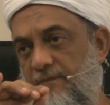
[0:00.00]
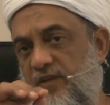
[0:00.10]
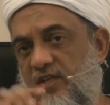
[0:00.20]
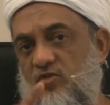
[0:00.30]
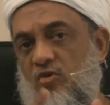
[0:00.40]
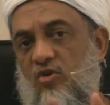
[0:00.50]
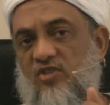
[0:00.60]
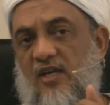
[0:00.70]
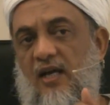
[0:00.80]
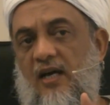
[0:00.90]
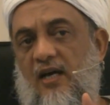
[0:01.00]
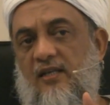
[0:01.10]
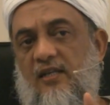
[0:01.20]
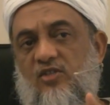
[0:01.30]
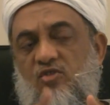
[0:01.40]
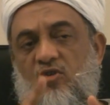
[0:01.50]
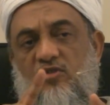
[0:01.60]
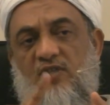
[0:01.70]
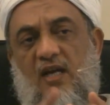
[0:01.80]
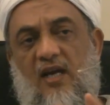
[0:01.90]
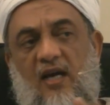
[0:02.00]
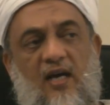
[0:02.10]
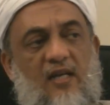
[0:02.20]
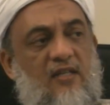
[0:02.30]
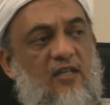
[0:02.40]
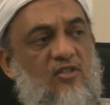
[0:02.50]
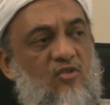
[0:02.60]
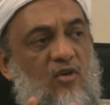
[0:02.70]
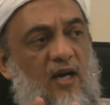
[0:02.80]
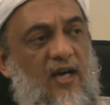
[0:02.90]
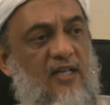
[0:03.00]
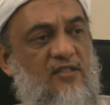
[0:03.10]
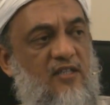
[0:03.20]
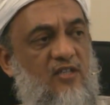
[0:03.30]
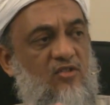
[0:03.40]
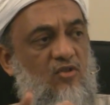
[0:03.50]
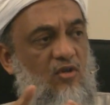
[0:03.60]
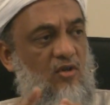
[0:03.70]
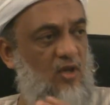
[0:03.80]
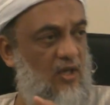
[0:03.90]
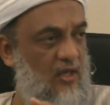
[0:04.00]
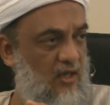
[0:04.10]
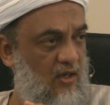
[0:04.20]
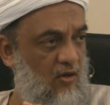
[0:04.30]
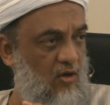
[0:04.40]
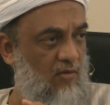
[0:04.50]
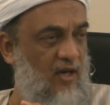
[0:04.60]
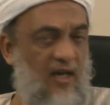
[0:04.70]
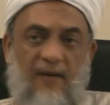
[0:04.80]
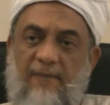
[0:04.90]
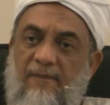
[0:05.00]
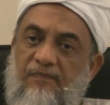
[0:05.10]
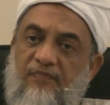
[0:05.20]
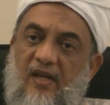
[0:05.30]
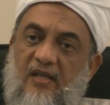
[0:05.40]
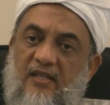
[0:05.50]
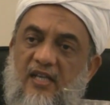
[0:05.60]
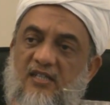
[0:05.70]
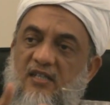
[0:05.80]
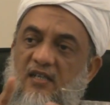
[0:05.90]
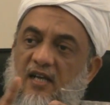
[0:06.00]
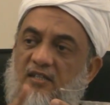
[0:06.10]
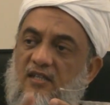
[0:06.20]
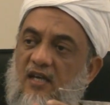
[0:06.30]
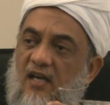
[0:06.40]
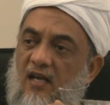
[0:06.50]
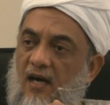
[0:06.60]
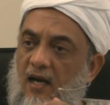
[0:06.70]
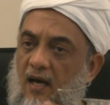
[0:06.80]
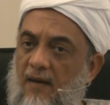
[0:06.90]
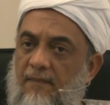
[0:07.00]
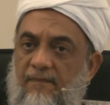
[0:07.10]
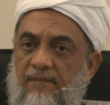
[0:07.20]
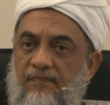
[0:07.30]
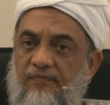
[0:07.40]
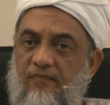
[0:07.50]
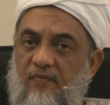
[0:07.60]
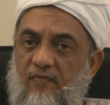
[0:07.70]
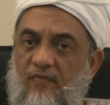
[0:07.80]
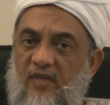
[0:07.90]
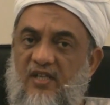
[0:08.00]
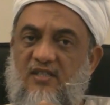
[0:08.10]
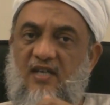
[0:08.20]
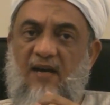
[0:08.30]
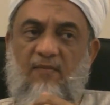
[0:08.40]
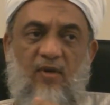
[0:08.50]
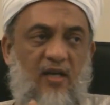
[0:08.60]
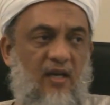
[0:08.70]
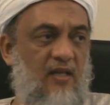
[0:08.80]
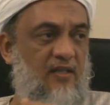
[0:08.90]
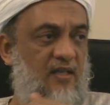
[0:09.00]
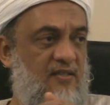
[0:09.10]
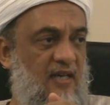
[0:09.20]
There is no salah, there is no zakat, there is no hajj, there is no umrah, there is indulging in haram, there is gambling and there is